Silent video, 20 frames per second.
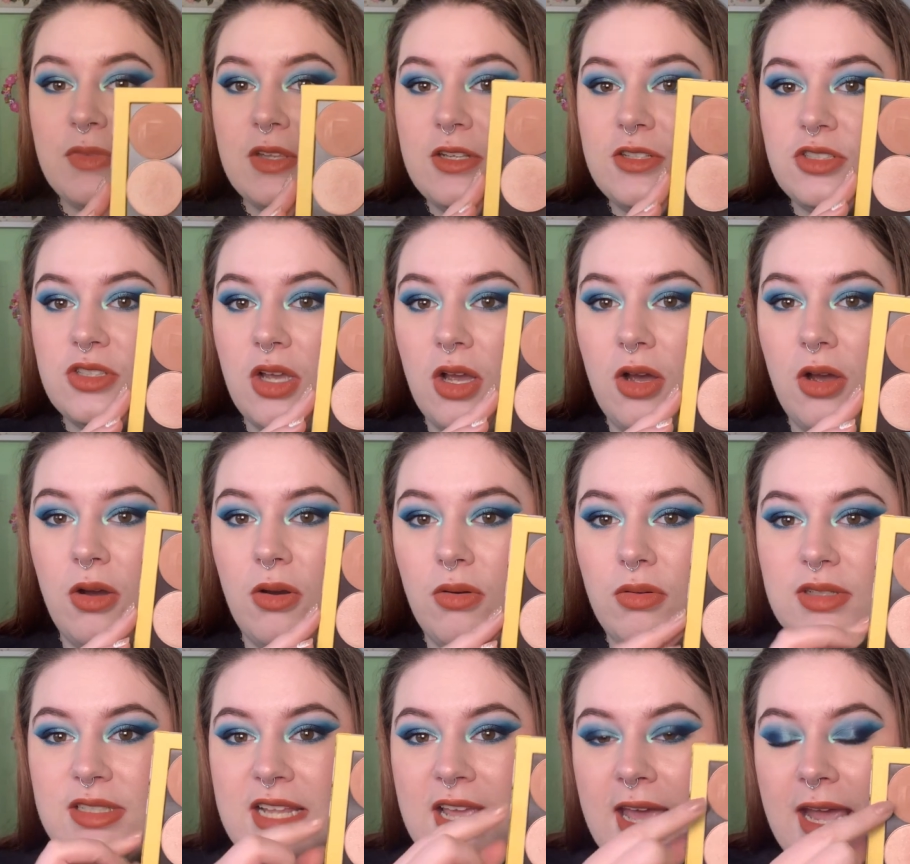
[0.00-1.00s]

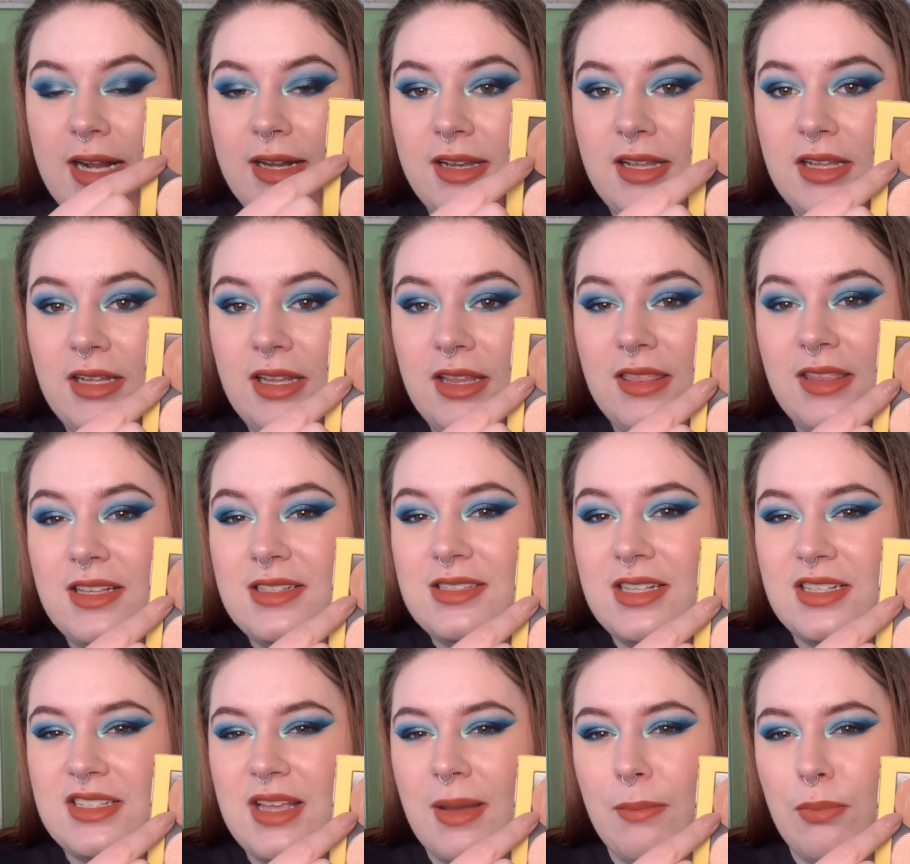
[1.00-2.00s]
So technically this
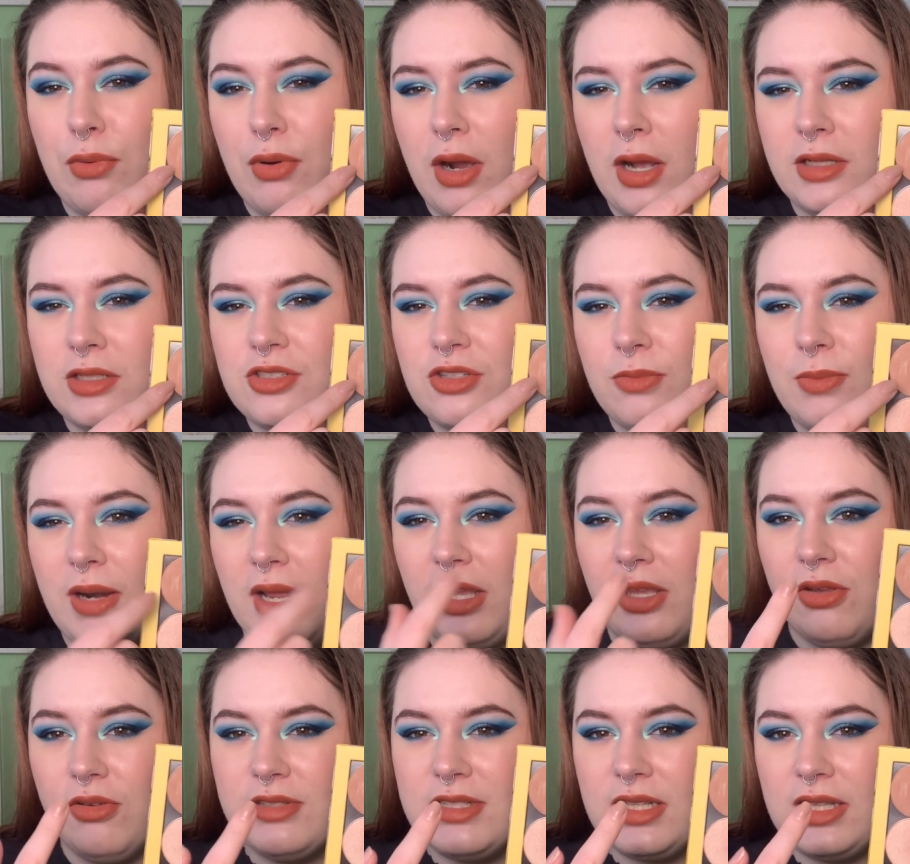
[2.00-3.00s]
is a bronzer, but I
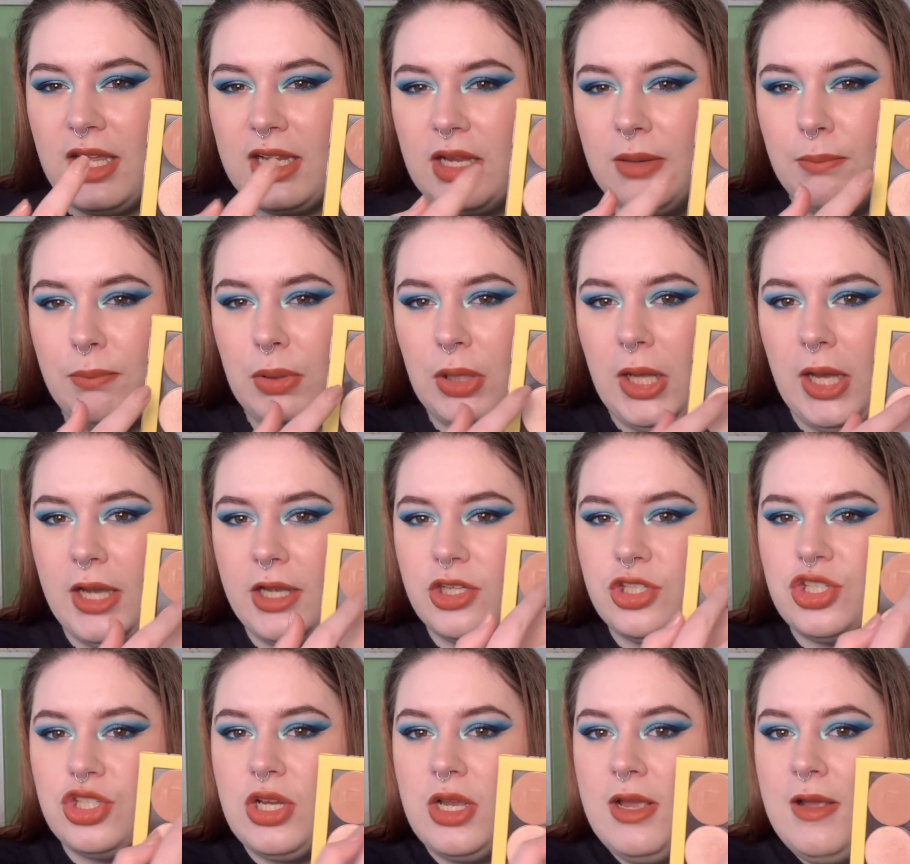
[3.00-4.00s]
use it like a
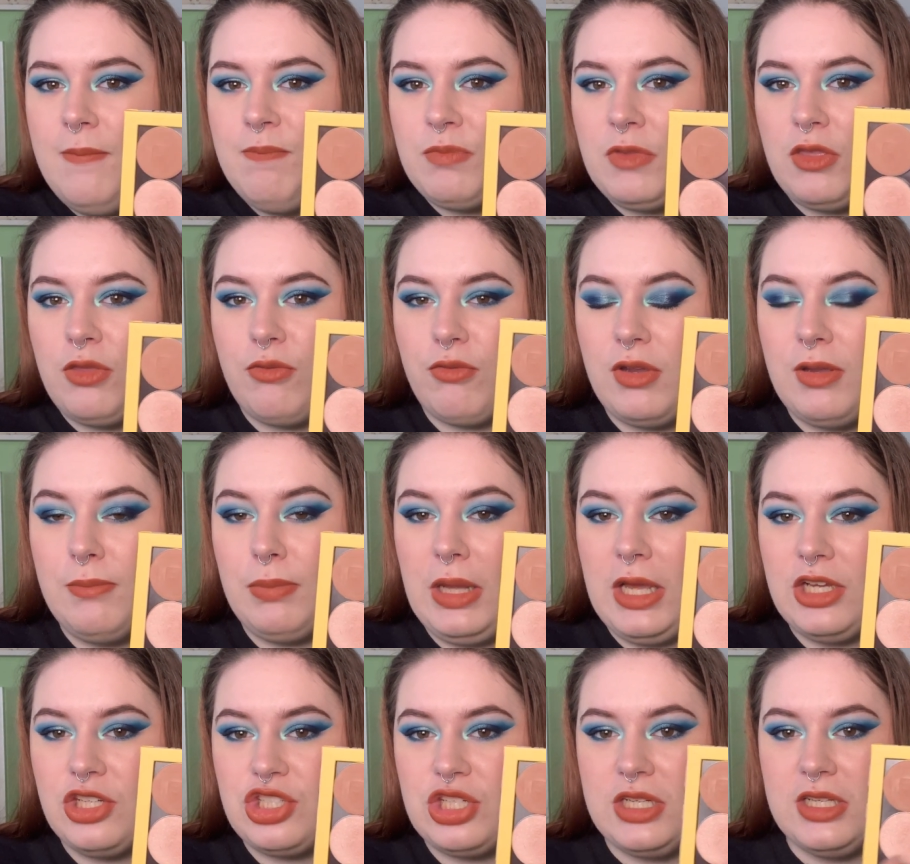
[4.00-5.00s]
blush. 3
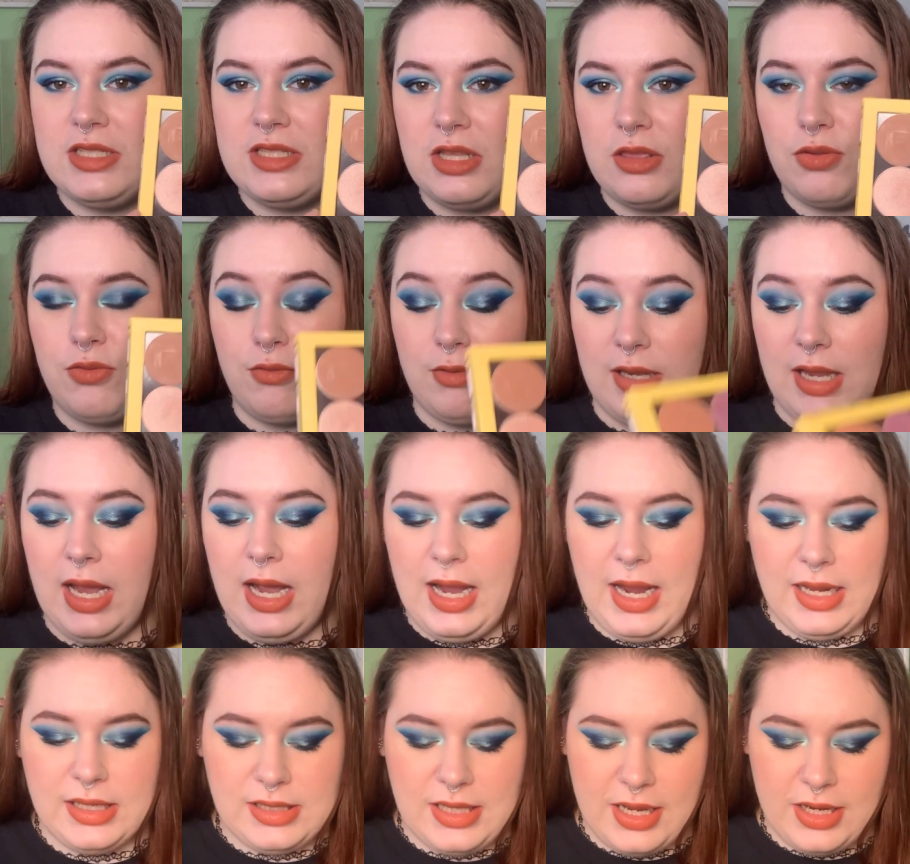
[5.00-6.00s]
blushes and 3
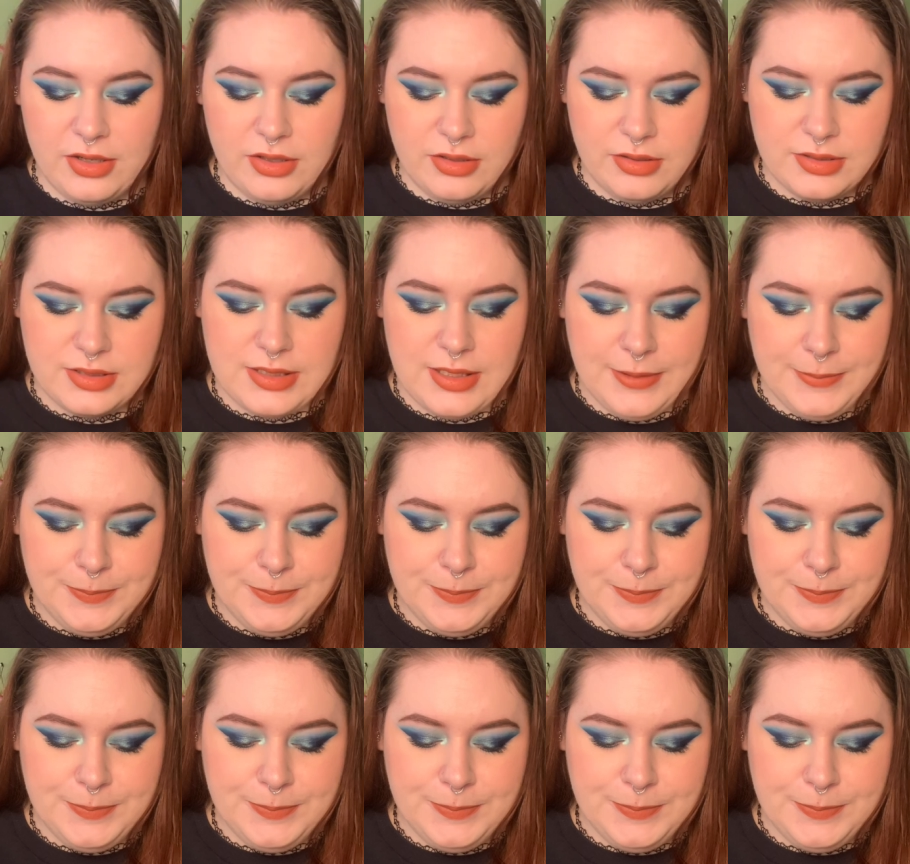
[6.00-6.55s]
highlighters.